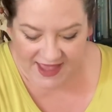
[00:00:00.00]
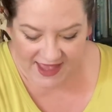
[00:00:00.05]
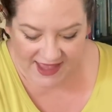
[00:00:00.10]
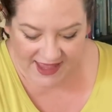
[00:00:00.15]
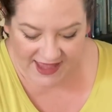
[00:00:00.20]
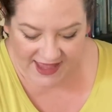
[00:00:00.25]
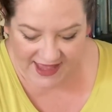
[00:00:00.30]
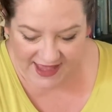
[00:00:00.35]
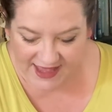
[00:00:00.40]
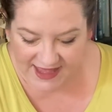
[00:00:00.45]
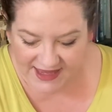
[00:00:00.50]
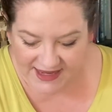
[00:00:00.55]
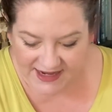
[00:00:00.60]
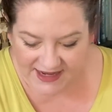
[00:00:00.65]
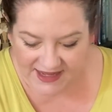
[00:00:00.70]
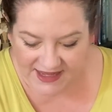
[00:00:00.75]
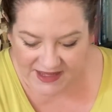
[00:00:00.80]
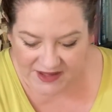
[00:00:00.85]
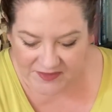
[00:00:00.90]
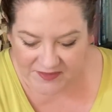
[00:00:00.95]
I had,
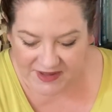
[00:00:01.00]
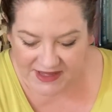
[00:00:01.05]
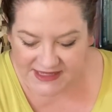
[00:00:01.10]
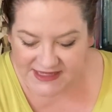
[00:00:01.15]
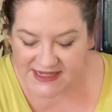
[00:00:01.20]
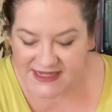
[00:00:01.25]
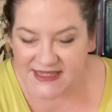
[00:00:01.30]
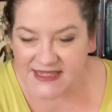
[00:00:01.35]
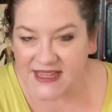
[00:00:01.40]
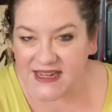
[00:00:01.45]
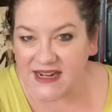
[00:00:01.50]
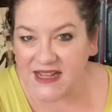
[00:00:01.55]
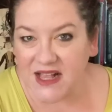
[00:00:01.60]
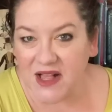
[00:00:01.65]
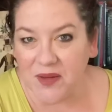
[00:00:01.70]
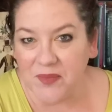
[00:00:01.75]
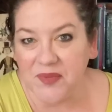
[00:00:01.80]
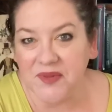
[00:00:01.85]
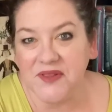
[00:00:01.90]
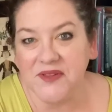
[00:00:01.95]
as I said, a
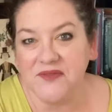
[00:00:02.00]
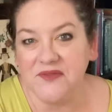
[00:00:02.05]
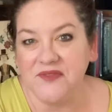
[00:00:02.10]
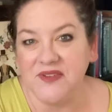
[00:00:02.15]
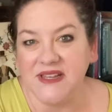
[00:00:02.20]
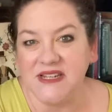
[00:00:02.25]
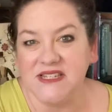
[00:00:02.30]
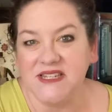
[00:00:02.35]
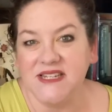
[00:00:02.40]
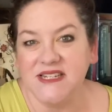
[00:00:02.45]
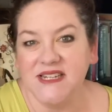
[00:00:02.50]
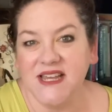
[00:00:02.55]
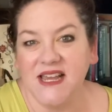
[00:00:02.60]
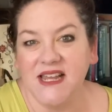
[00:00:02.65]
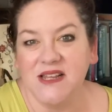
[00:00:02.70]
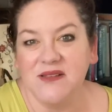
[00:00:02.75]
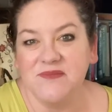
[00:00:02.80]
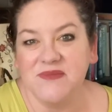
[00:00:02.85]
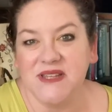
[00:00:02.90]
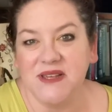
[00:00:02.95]
couple of vintage
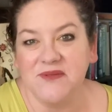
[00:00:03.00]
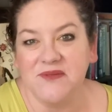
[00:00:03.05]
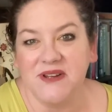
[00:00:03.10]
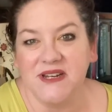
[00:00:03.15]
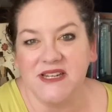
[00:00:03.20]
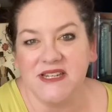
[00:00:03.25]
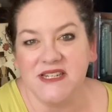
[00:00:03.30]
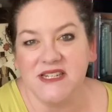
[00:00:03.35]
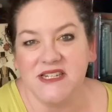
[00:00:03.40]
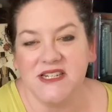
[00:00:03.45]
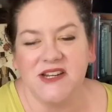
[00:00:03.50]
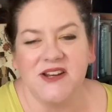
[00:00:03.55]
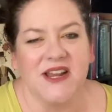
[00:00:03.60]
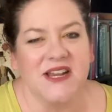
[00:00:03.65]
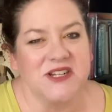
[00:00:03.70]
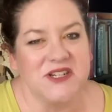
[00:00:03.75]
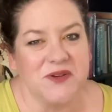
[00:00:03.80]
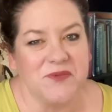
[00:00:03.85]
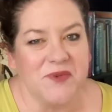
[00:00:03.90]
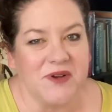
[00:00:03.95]
items I wanted to share.
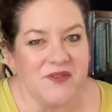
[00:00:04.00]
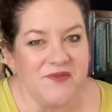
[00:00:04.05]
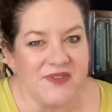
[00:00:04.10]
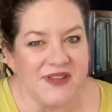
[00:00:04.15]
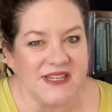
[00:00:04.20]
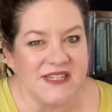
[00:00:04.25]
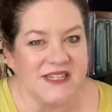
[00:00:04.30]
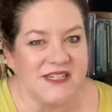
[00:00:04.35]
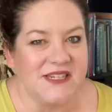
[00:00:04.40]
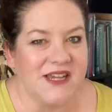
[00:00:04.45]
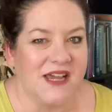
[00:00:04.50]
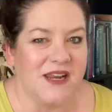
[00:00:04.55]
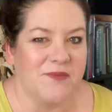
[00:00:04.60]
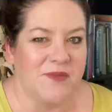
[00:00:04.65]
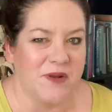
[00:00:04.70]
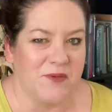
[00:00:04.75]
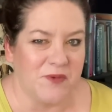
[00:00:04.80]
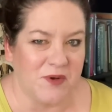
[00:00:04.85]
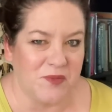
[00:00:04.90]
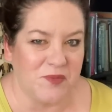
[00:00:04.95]
Actually, one vintage item
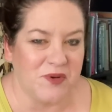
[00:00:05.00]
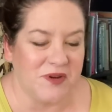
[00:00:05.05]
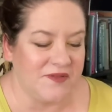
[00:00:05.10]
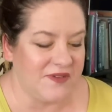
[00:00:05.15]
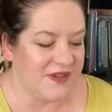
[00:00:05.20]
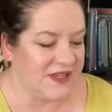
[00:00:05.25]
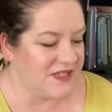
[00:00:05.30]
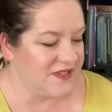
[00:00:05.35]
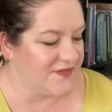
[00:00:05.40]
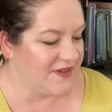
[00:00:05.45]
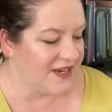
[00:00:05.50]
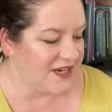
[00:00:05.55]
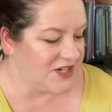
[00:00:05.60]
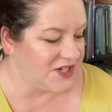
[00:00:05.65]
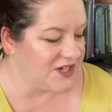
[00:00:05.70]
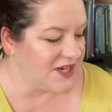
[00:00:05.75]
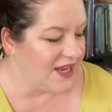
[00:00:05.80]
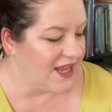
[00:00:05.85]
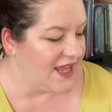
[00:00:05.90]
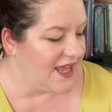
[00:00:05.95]
and one previous
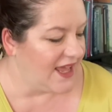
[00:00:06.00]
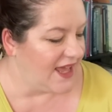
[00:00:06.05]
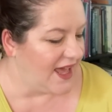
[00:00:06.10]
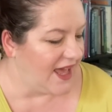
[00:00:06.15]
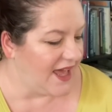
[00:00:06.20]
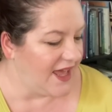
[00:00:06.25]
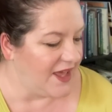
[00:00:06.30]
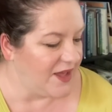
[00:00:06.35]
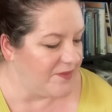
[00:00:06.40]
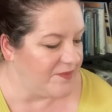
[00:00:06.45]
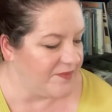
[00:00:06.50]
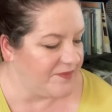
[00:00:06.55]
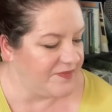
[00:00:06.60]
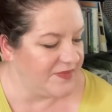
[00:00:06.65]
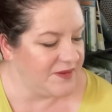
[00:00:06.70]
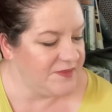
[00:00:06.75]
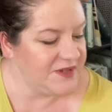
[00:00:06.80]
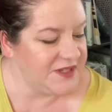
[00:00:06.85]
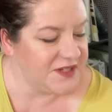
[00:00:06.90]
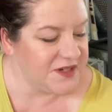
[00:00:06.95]
finish. Let
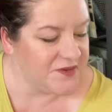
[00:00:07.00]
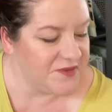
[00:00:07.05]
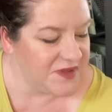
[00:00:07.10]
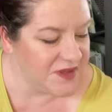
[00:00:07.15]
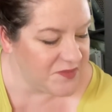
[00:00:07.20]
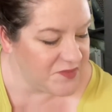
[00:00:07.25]
me start with the